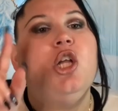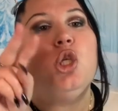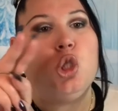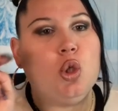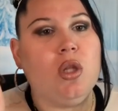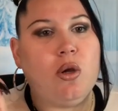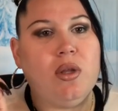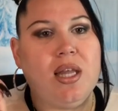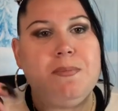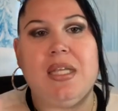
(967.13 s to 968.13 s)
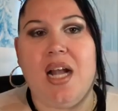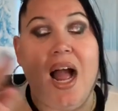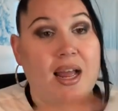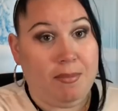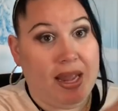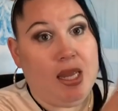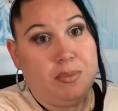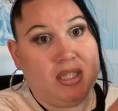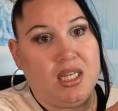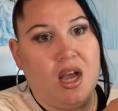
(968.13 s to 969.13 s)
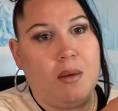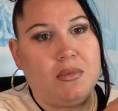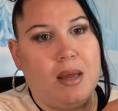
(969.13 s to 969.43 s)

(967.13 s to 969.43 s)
They're two liquid lips I got in my Ipsy um,